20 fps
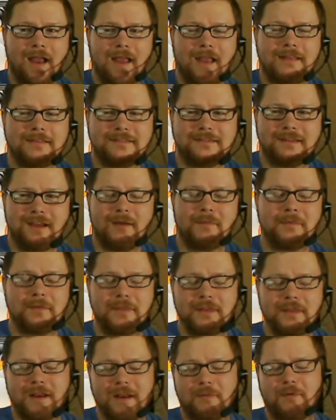It's
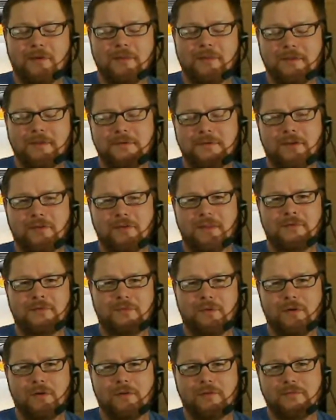terrible that I want them to go down the
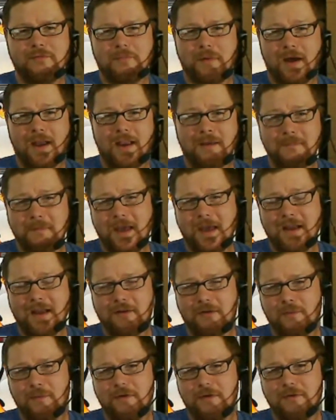road of buying a
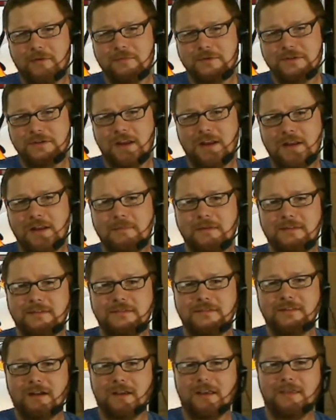Mac or a Windows machine and be
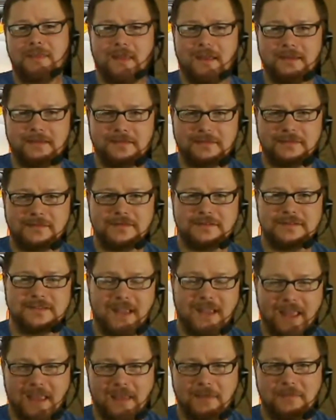stuck in that
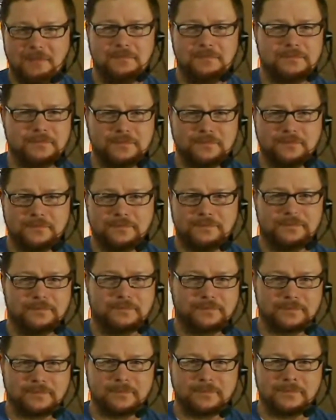same
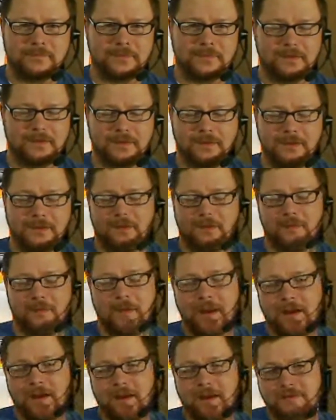
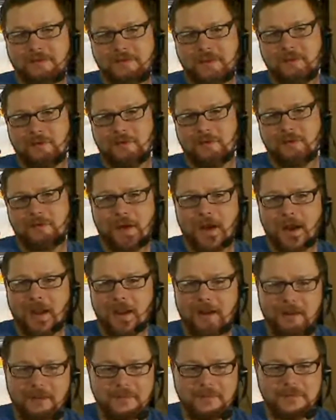repetitive thing where they're
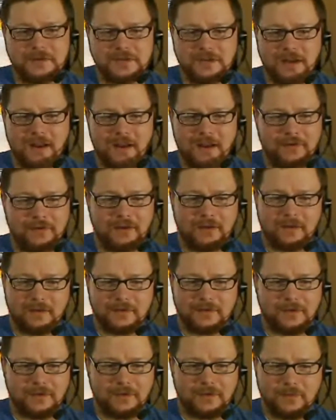buying another machine every
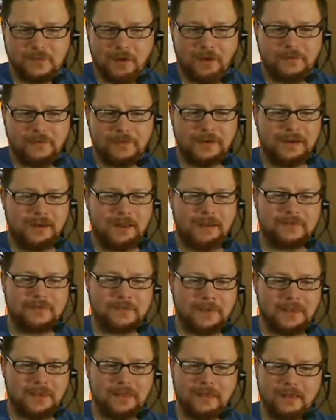so often and have
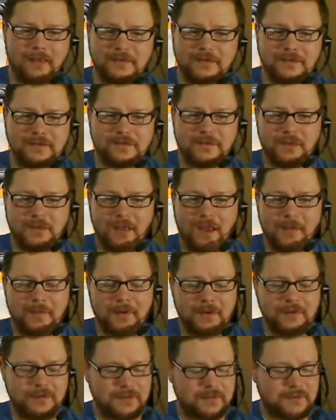to pay the license for the
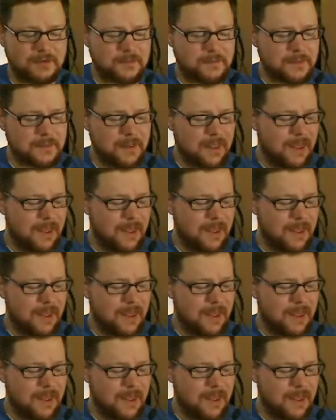operating system.